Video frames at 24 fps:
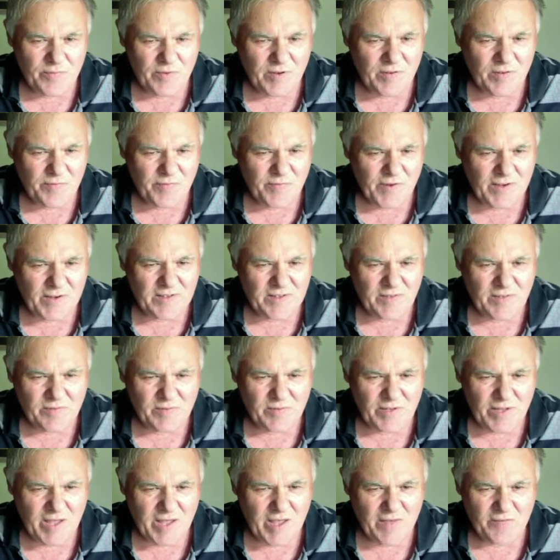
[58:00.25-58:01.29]

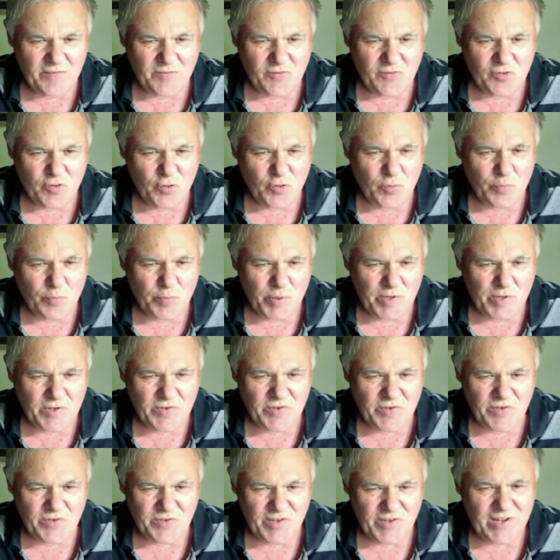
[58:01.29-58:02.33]
effectively have 2
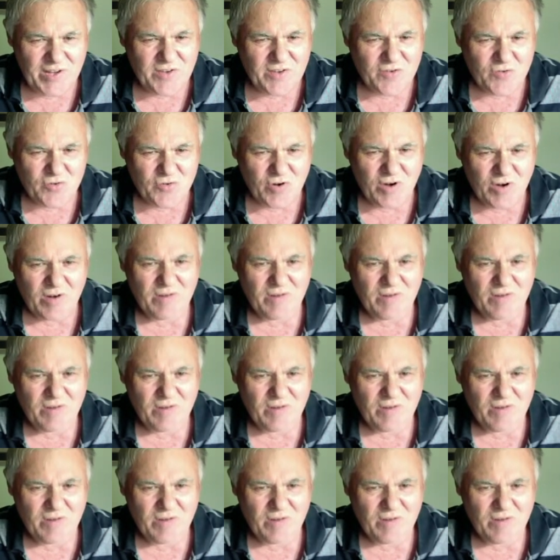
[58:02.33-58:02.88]
pieces extra.